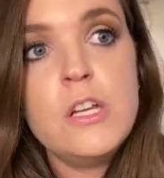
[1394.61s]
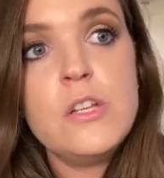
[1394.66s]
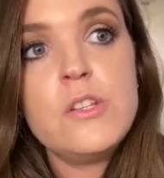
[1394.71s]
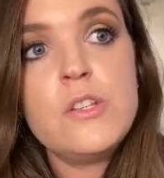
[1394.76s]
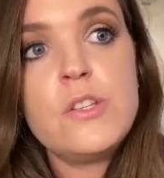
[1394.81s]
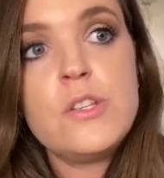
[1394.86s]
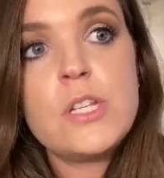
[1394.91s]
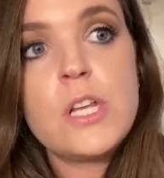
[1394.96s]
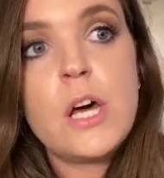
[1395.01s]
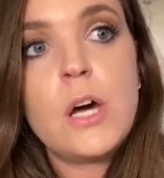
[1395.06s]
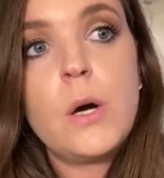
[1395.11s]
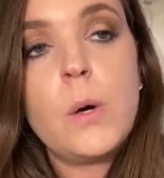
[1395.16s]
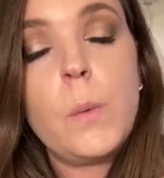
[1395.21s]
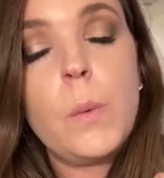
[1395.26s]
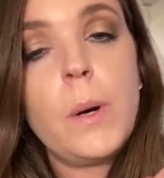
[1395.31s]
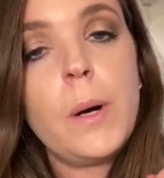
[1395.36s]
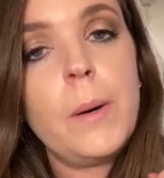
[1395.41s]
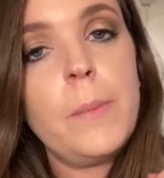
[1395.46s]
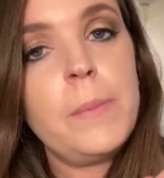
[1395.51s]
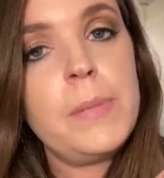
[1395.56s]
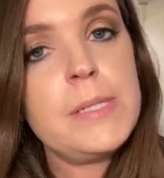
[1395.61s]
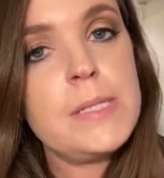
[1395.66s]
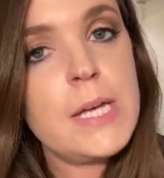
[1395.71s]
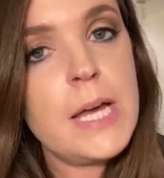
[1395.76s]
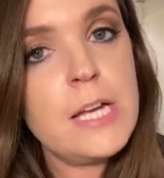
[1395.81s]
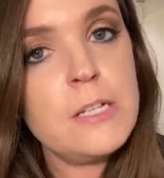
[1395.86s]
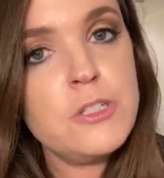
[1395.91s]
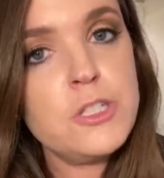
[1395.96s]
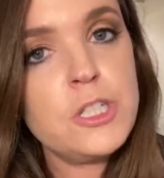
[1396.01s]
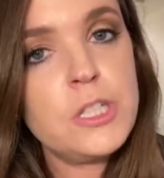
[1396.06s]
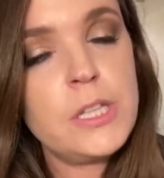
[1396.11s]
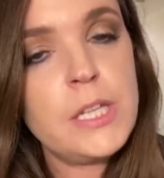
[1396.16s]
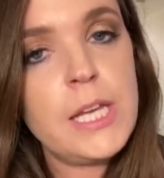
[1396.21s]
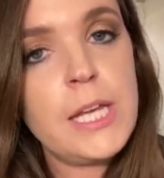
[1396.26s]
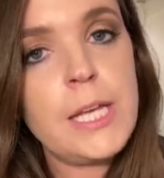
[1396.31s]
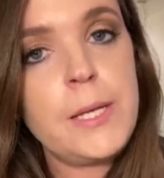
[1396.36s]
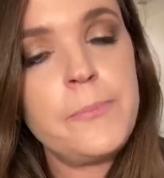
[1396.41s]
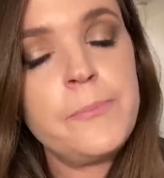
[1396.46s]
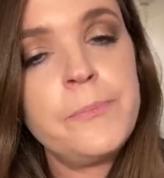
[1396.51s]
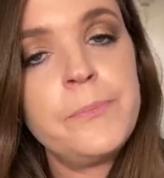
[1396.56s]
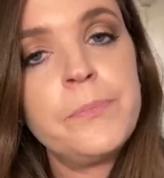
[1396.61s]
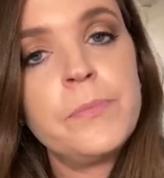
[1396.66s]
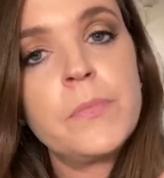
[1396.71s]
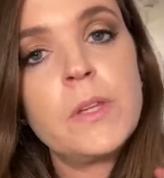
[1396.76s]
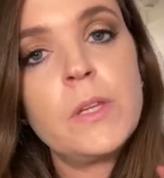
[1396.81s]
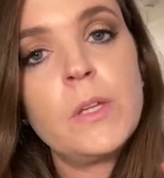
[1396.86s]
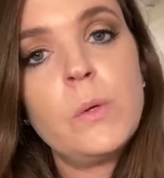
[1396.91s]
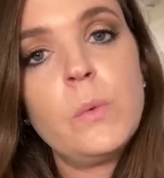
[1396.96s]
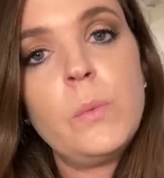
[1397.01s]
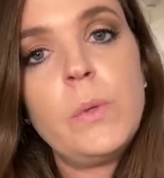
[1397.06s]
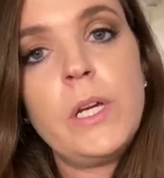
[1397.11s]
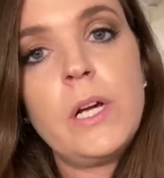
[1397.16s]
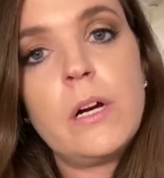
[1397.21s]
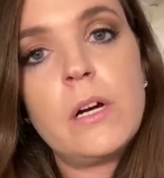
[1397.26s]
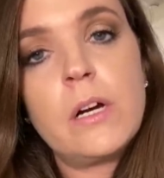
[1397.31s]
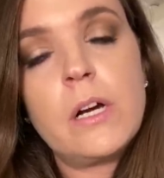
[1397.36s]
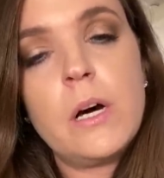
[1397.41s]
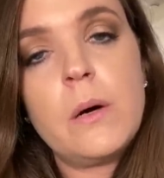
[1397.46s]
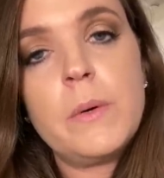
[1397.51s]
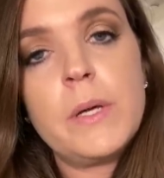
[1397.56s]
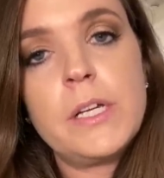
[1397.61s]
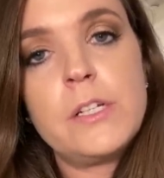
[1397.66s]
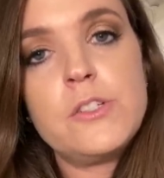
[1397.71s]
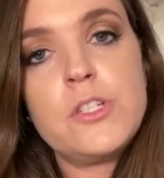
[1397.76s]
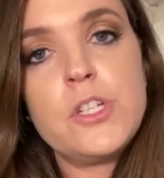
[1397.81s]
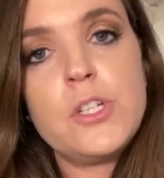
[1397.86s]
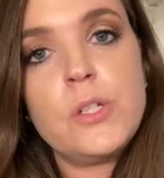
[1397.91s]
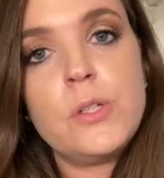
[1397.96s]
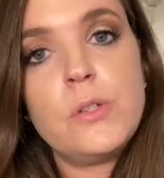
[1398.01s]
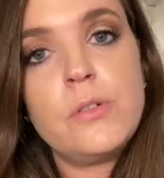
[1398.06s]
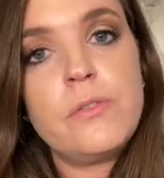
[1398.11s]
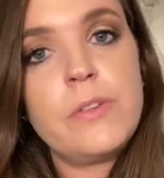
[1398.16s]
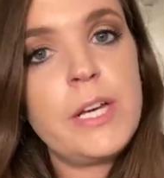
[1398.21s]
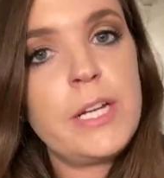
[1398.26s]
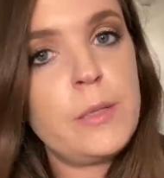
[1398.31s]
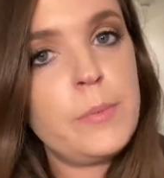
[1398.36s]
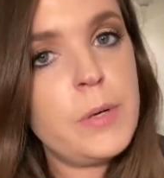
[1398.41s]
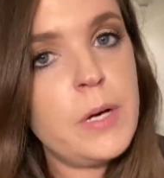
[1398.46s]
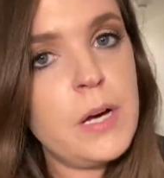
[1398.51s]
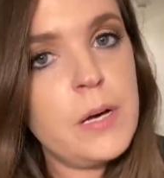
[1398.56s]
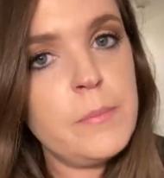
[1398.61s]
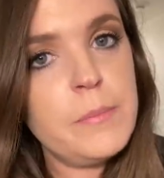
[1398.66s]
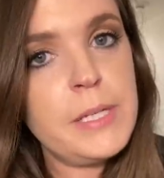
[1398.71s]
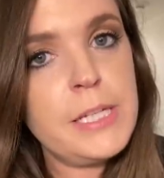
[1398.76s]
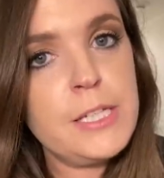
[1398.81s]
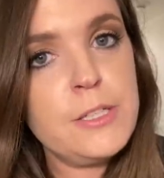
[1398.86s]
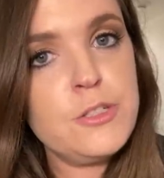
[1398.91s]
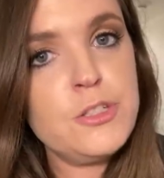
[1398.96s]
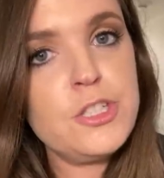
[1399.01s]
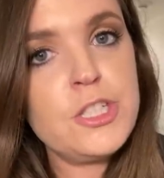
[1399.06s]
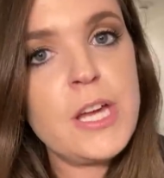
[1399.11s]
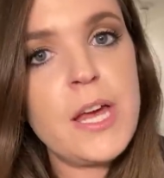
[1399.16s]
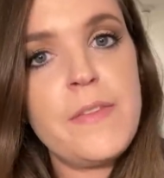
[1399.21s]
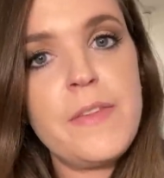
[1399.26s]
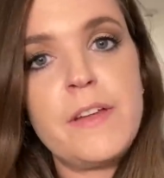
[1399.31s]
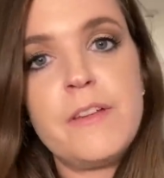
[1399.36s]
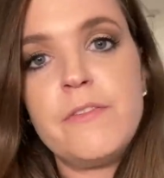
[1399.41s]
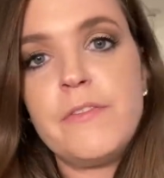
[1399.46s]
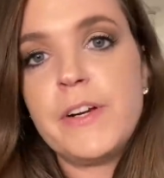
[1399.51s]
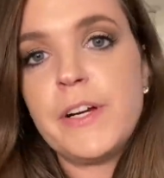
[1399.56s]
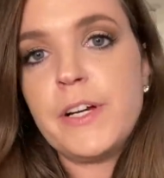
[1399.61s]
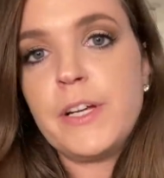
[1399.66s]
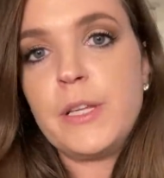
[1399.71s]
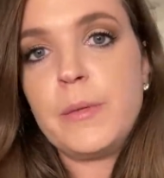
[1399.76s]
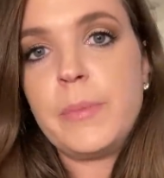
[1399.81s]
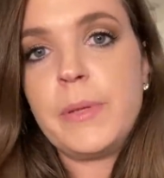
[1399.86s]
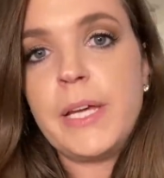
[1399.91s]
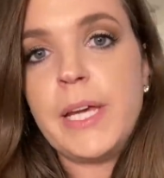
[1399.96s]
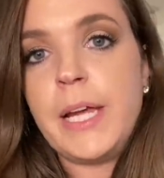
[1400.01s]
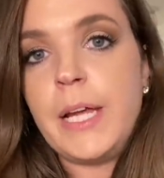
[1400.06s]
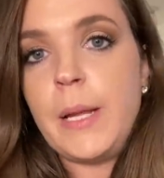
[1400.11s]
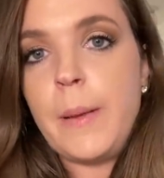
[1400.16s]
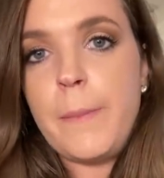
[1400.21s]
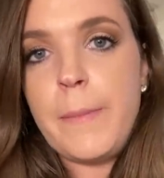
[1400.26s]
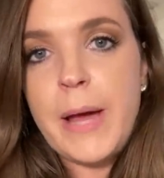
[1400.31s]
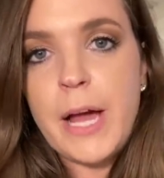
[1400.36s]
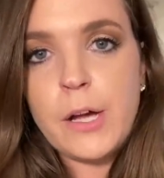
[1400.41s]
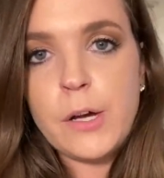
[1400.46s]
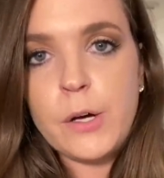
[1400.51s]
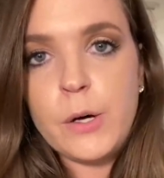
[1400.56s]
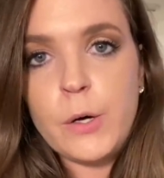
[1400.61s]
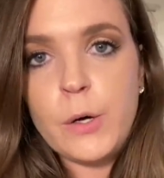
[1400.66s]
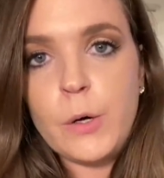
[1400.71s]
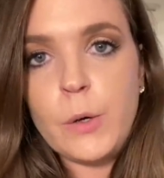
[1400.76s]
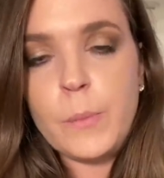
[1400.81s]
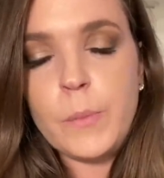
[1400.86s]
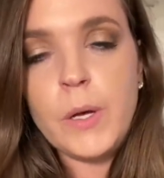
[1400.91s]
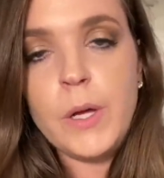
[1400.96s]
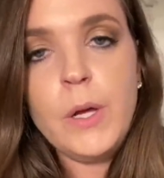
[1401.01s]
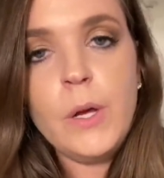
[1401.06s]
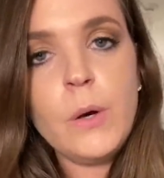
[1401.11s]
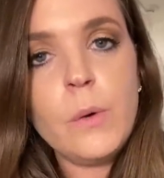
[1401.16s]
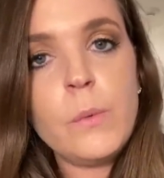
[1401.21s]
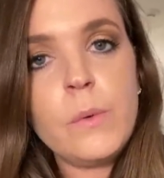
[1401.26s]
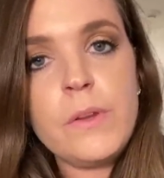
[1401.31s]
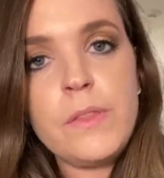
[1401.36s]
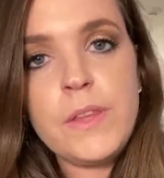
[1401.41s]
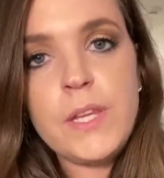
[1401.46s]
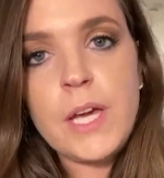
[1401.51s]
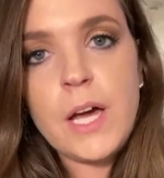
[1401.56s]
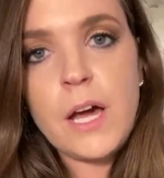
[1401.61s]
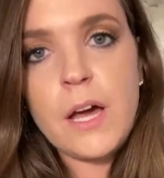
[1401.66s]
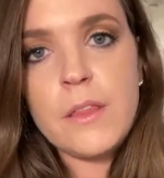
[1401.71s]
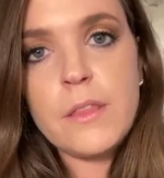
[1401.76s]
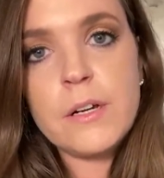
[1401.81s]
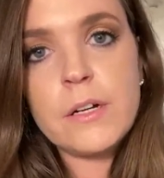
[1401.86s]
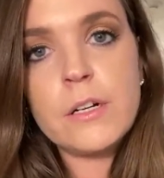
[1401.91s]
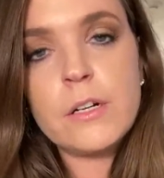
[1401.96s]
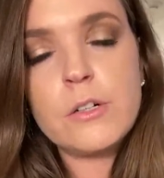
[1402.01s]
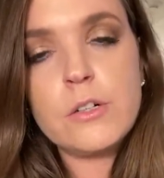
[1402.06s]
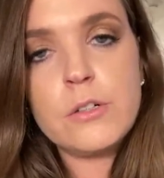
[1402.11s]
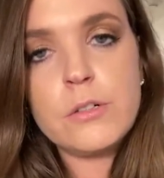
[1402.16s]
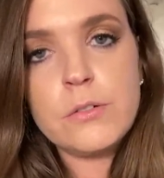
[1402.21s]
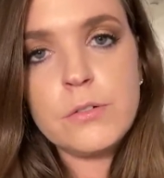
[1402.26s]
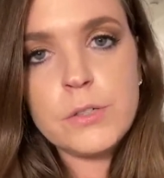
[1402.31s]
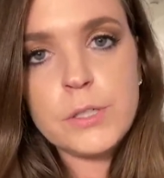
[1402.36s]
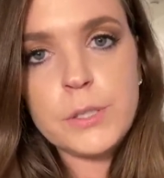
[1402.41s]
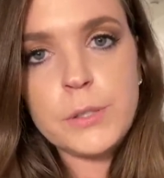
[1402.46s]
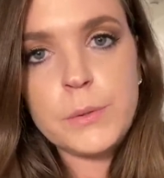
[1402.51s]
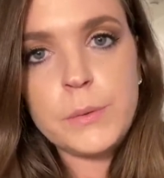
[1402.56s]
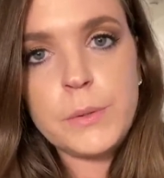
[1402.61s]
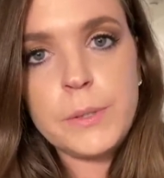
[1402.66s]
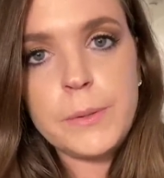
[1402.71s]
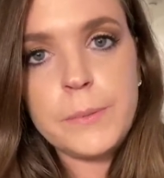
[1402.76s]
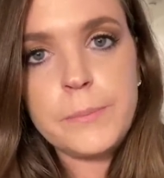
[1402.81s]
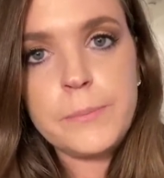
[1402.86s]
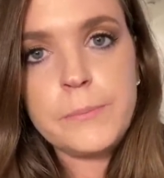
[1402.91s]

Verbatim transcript: So potentially we are going to fly to Palm Beach and then ferry the plane back home with the other crew.